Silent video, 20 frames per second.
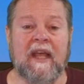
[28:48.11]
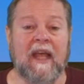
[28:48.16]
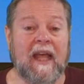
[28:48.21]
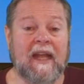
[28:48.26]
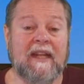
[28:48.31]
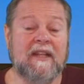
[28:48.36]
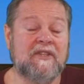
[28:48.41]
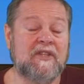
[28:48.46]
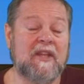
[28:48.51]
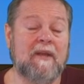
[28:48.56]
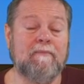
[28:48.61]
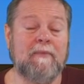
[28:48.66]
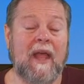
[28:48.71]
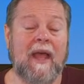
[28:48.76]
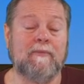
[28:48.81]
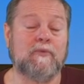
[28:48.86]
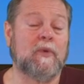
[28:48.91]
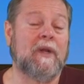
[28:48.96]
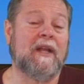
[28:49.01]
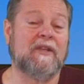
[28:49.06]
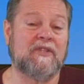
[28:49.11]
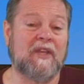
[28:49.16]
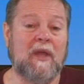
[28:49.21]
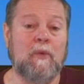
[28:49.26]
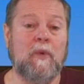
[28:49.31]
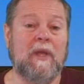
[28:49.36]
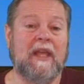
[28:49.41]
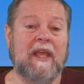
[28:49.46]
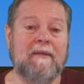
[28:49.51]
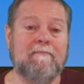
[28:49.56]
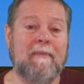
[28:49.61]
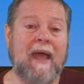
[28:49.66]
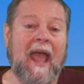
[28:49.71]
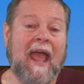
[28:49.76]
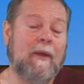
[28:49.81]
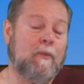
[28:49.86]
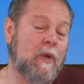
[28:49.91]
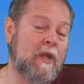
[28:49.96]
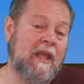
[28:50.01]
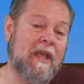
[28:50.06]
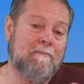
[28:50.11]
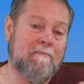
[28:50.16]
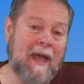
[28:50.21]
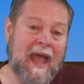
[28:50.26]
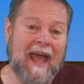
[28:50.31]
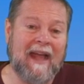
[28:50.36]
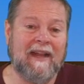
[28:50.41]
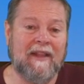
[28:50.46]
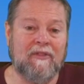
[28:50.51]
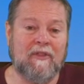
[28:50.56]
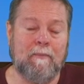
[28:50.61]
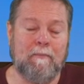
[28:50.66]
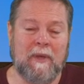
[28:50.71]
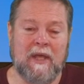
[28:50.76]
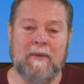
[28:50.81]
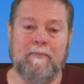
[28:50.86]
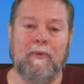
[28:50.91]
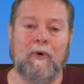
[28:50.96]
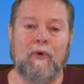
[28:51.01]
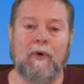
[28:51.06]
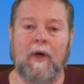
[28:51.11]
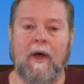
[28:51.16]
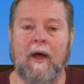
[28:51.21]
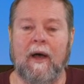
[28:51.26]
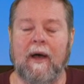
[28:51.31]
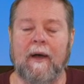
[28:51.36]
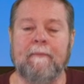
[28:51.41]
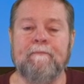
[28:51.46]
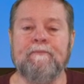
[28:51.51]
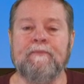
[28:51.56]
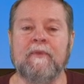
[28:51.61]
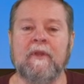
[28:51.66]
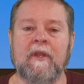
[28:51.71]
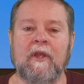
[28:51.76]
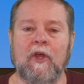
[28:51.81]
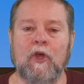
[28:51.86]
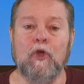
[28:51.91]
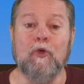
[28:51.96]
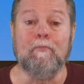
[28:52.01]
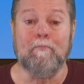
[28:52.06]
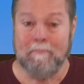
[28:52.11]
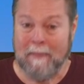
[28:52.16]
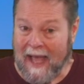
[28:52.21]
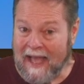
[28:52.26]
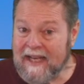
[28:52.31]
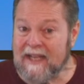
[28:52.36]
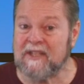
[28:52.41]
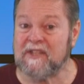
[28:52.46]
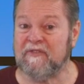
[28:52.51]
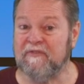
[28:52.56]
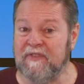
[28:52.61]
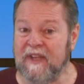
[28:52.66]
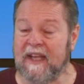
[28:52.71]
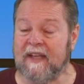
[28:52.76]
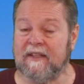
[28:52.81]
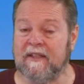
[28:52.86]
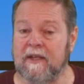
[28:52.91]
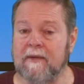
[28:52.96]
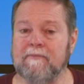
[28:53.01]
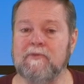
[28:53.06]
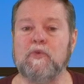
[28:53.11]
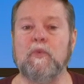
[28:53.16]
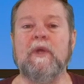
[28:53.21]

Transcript: and then sometimes when I say we get mad, we get mad at the people uh, who made us victims.